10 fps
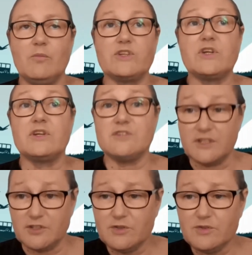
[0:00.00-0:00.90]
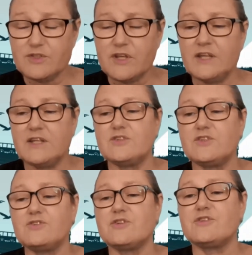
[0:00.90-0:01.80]
um, which continues,
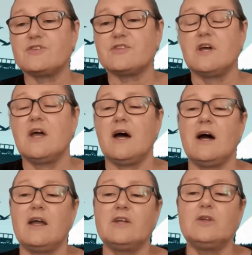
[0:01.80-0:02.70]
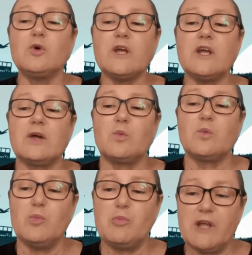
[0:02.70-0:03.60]
and his interests uh, in
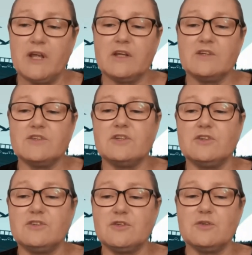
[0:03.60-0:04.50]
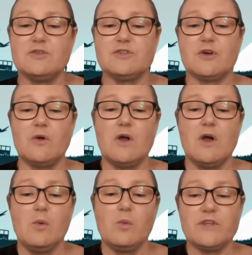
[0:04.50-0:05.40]
looking at well-being continue too.
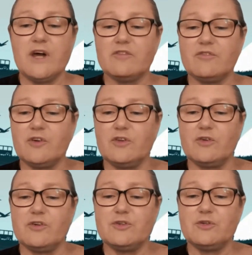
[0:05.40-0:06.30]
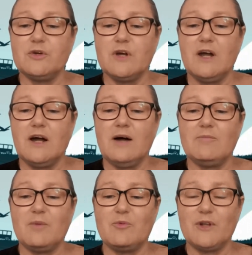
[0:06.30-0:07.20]
So without further ado,
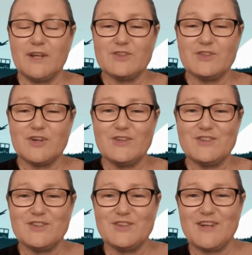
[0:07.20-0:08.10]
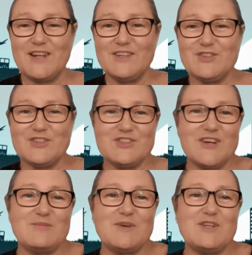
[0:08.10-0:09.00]
um, I'm really excited to uh,
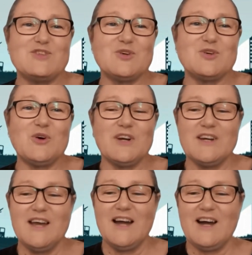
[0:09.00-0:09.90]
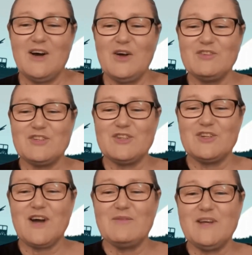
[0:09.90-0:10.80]
listen to Hamed's talk. Uh,
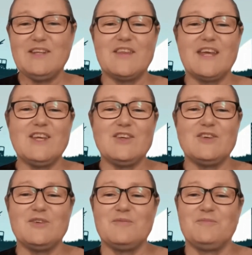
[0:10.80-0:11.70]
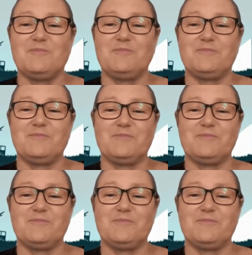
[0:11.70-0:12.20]
over to you, Hamed. Thank you.